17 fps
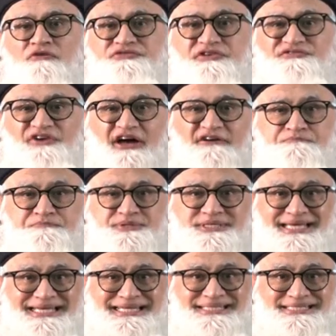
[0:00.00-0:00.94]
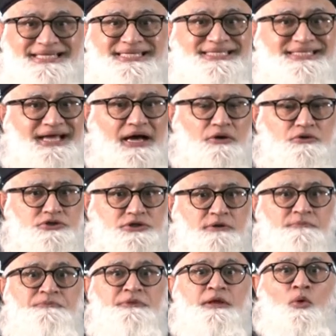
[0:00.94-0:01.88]
the 5% discount.
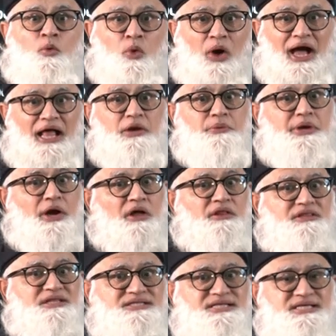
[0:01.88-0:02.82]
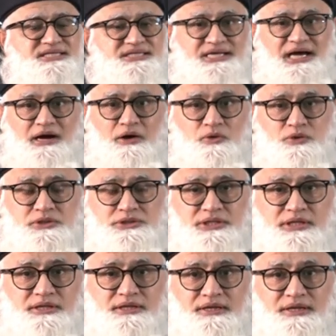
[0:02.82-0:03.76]
While we're on the discount,